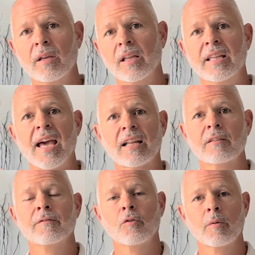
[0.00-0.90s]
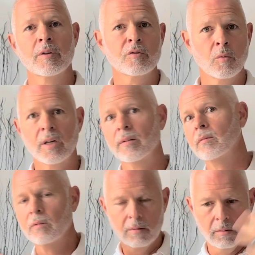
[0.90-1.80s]
And the active form is what,
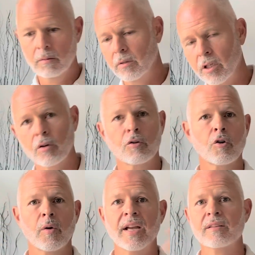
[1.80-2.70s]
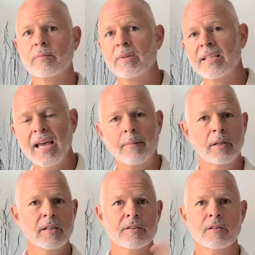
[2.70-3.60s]
you know, creates
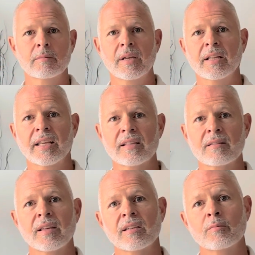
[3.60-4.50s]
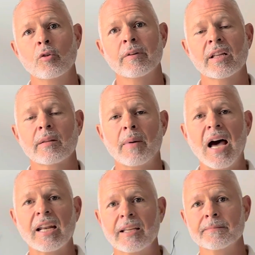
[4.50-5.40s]
metabolism and gets things moving in the
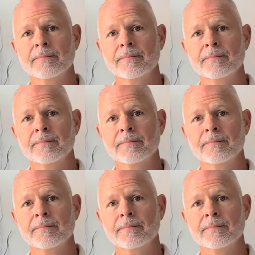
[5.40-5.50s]
body.